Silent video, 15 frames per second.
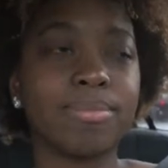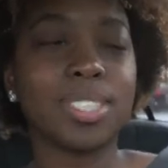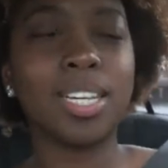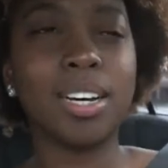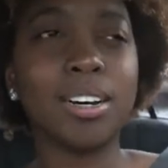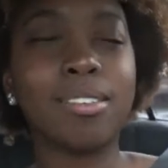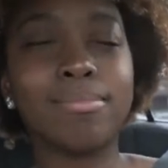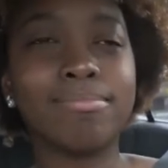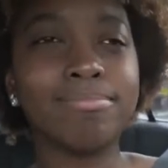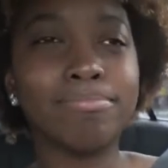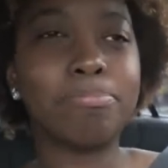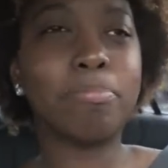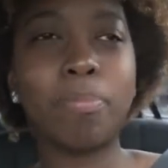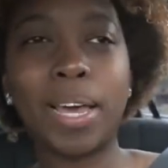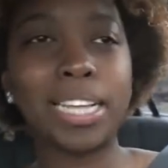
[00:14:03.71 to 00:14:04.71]
so
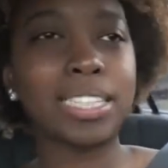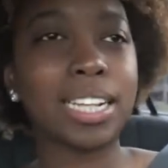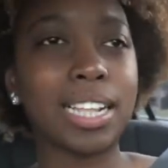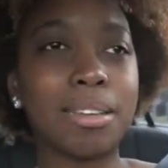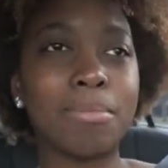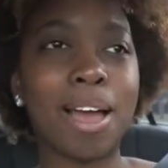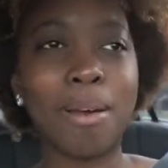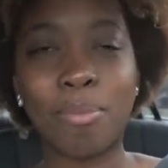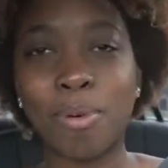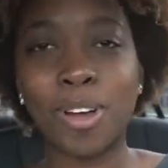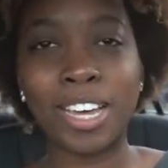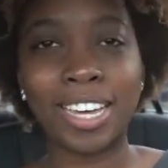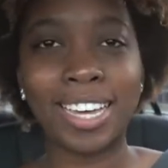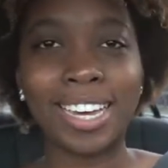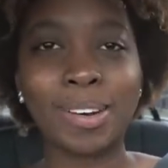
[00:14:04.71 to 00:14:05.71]
basically my
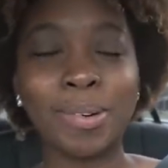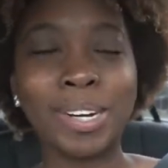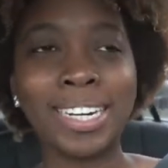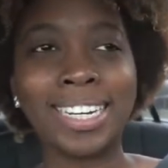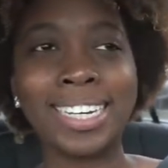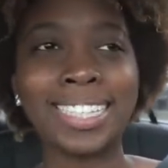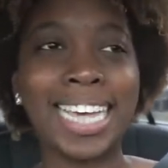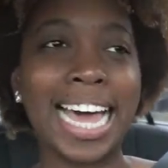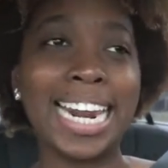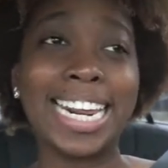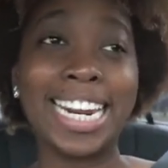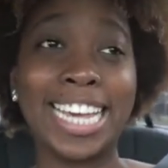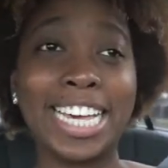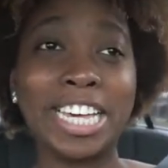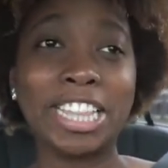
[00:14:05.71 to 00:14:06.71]
point was I
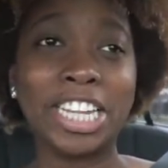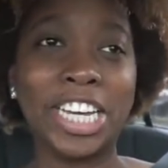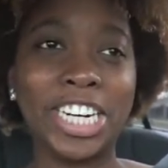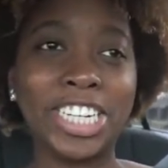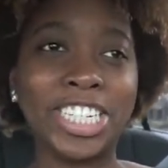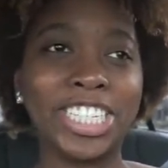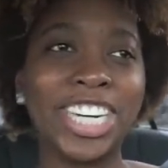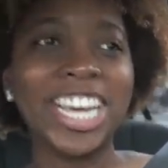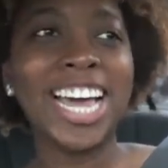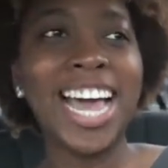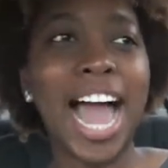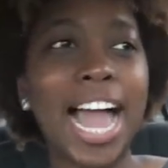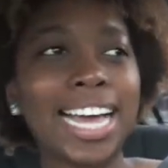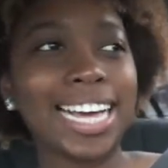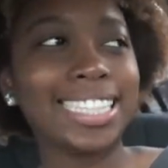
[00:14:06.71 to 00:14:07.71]
didn't eat lunch.
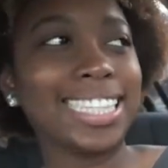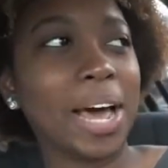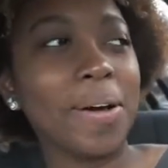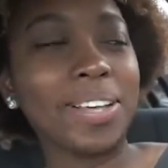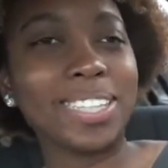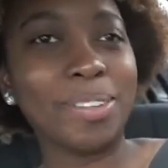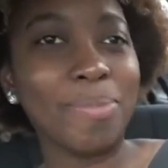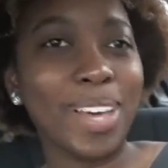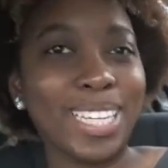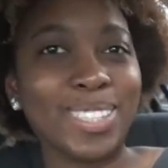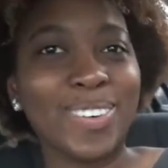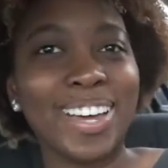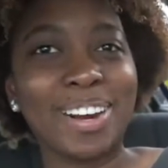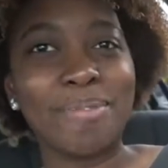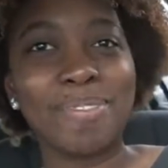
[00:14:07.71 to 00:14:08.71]
I guess that was the best
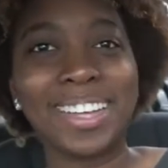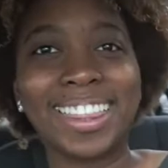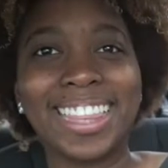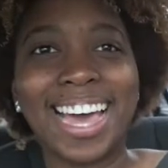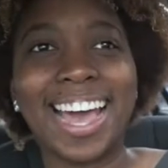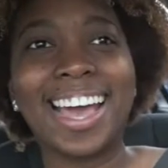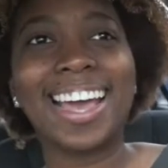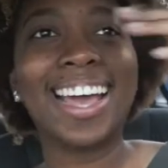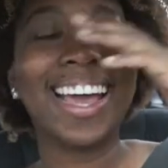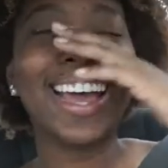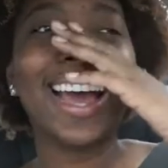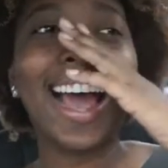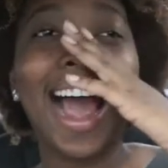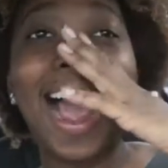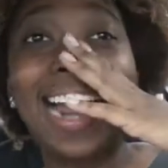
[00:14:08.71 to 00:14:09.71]
way to put that.
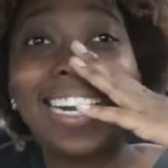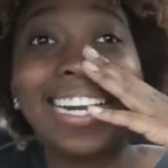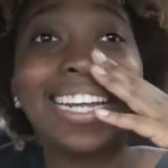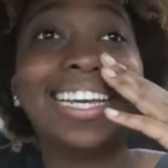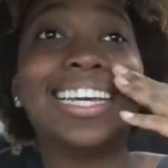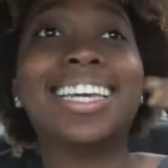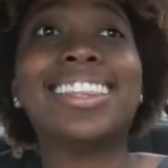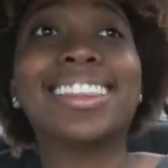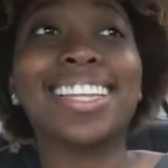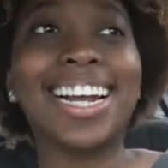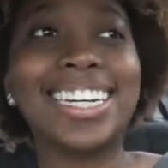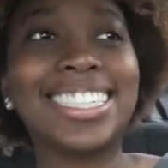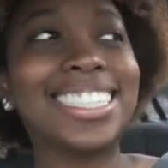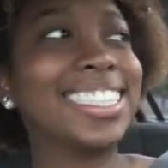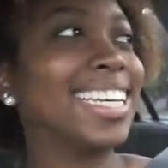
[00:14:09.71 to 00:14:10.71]
I didn't eat
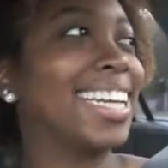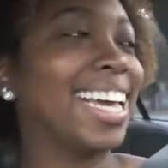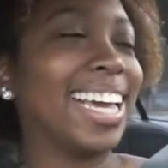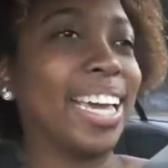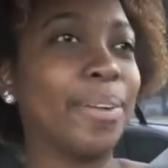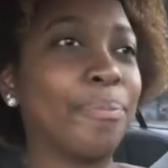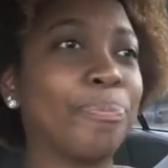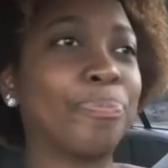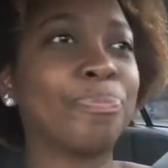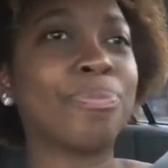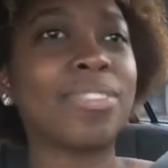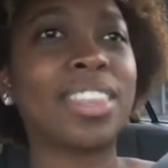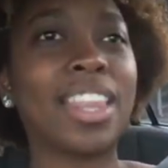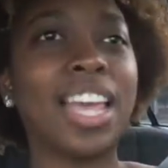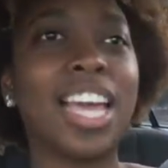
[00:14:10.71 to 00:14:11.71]
lunch today,
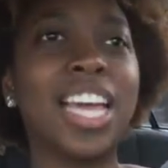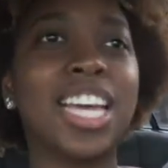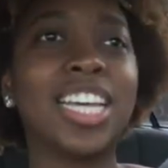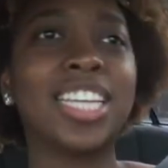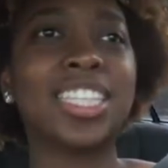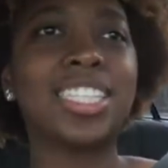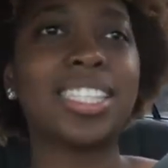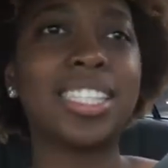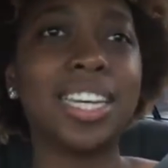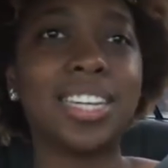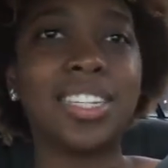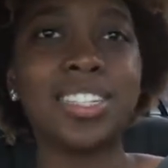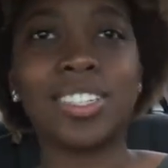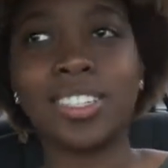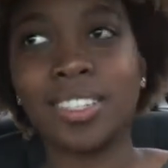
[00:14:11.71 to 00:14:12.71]

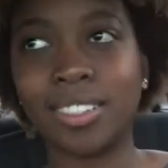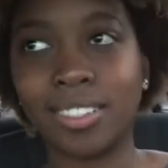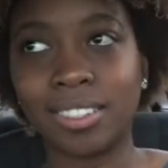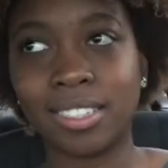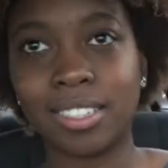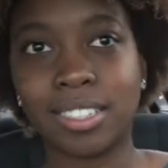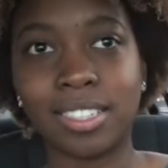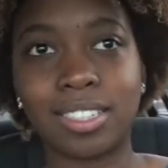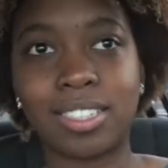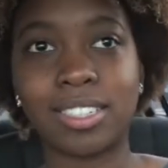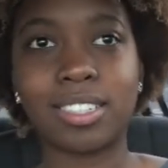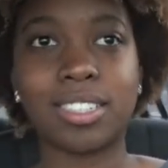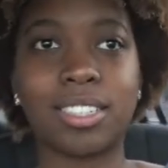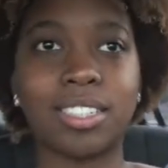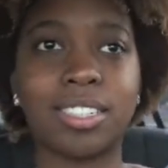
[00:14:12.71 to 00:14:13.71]
so
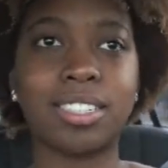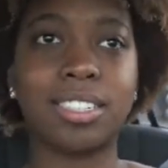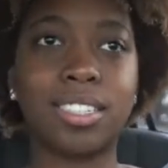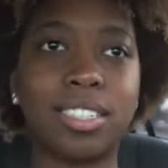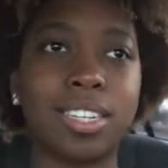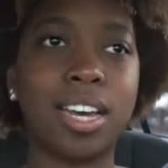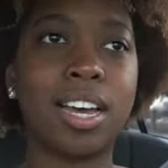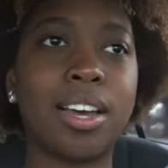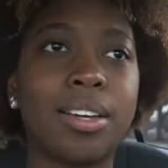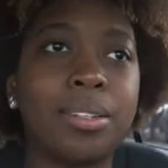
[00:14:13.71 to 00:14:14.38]
yeah.